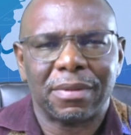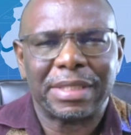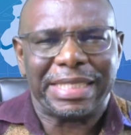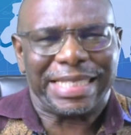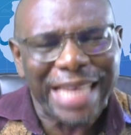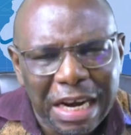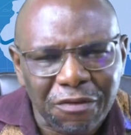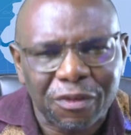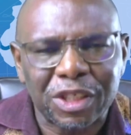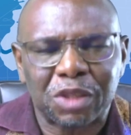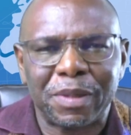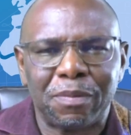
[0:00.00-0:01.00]

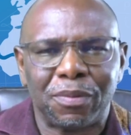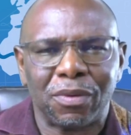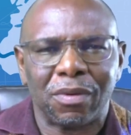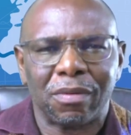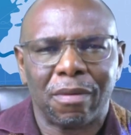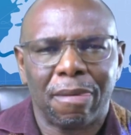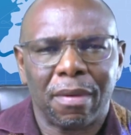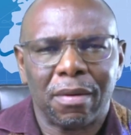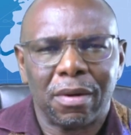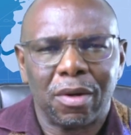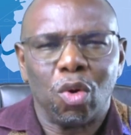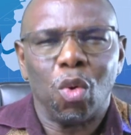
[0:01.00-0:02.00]
selfish people,
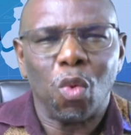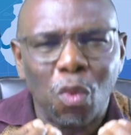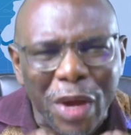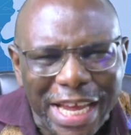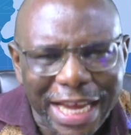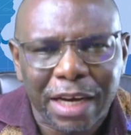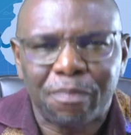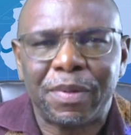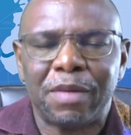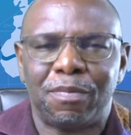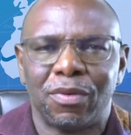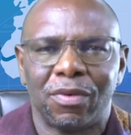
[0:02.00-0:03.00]
wicked
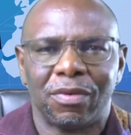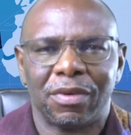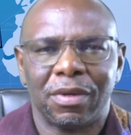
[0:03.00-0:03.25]
people,